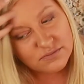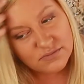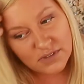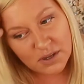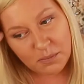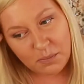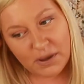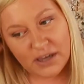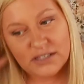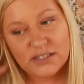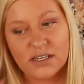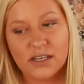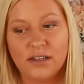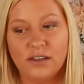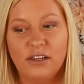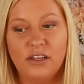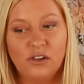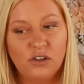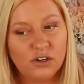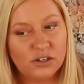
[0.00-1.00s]
it
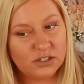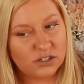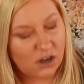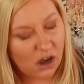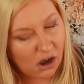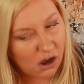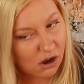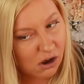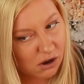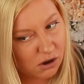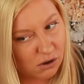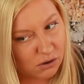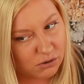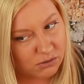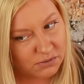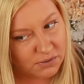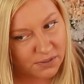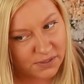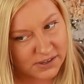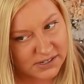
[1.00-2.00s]
basically looks
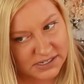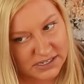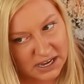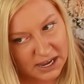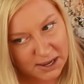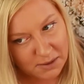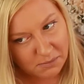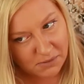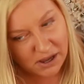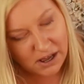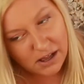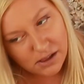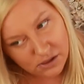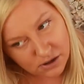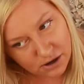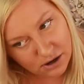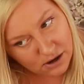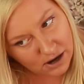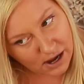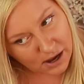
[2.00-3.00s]
all the same
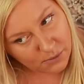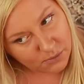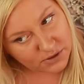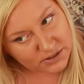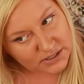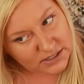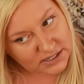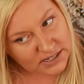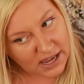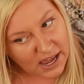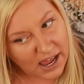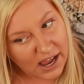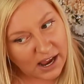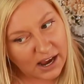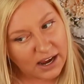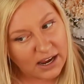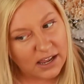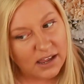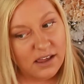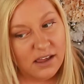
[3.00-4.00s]
color, I would
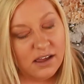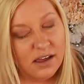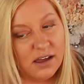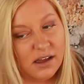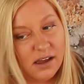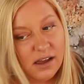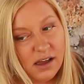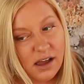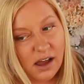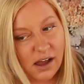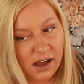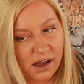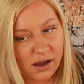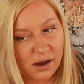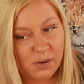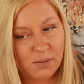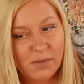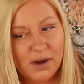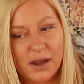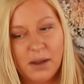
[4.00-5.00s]
say.
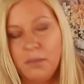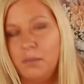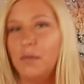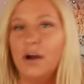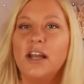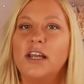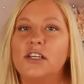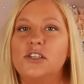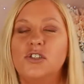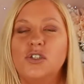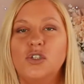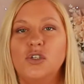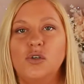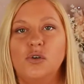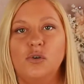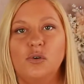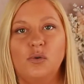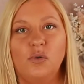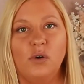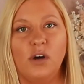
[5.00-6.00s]
I might
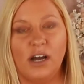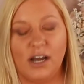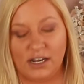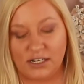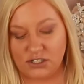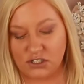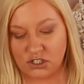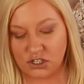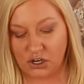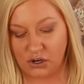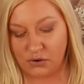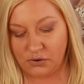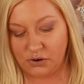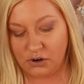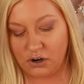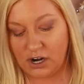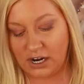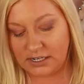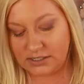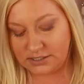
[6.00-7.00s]
do a
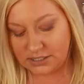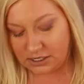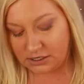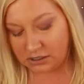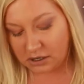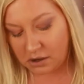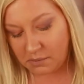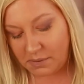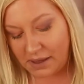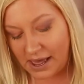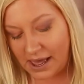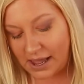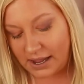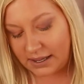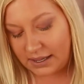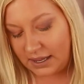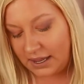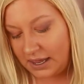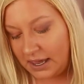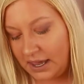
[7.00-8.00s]
toner. I did go
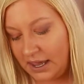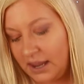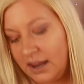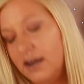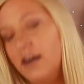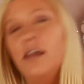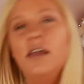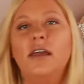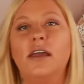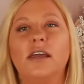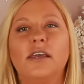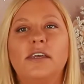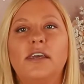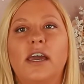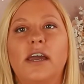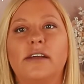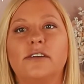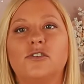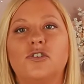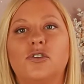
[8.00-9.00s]
back and
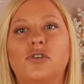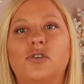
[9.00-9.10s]
get